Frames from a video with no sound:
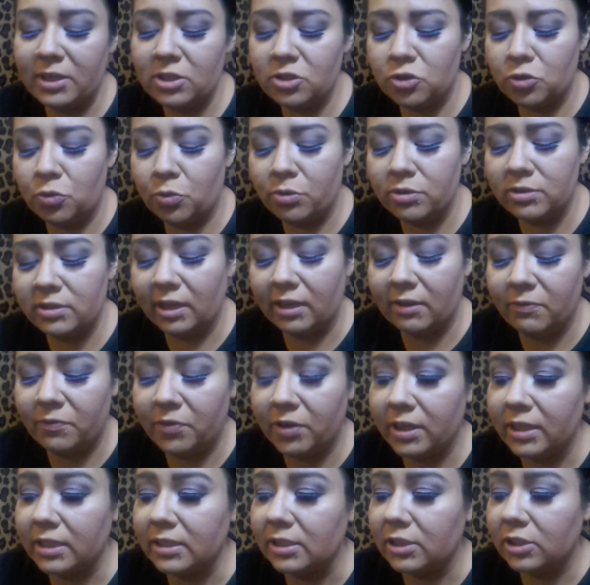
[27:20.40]
store is like
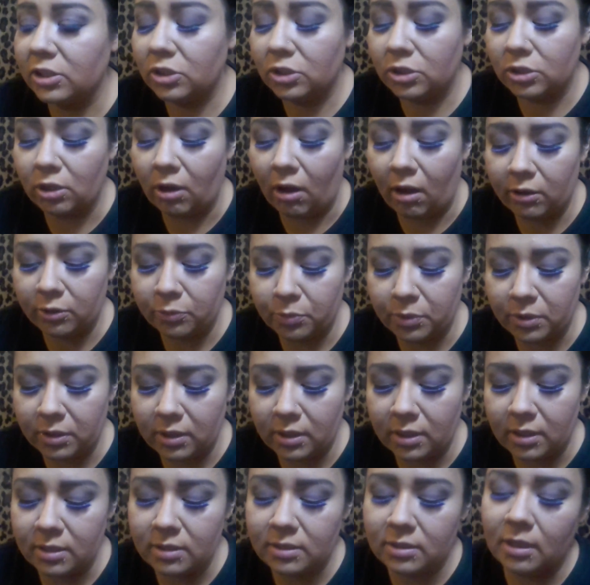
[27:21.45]
fucking stocked with
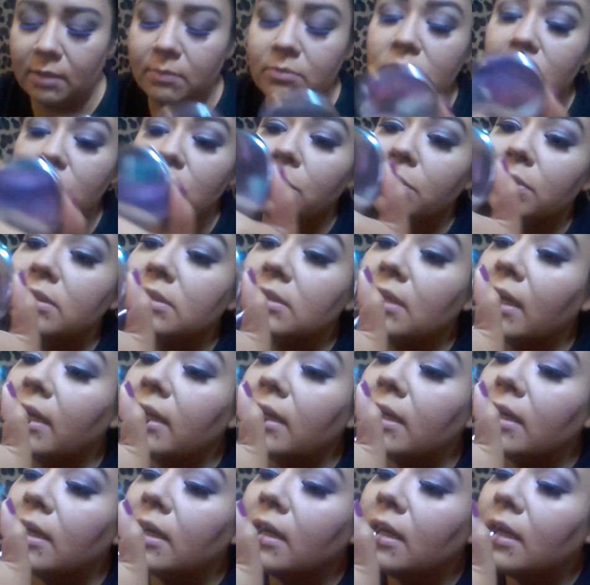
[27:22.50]
this. I'm so
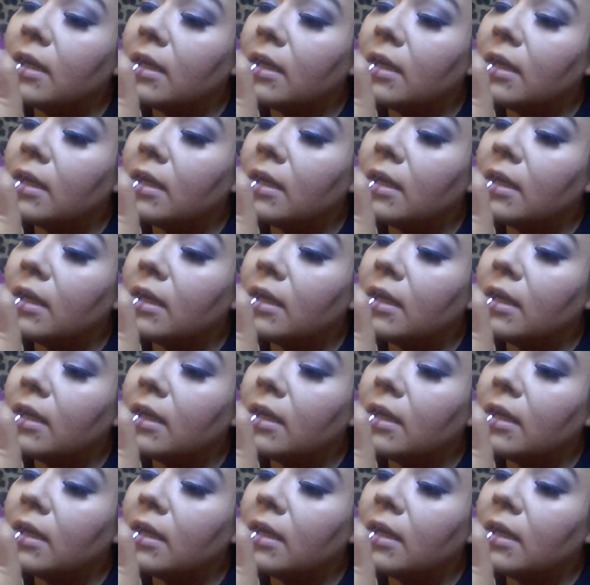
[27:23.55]
excited.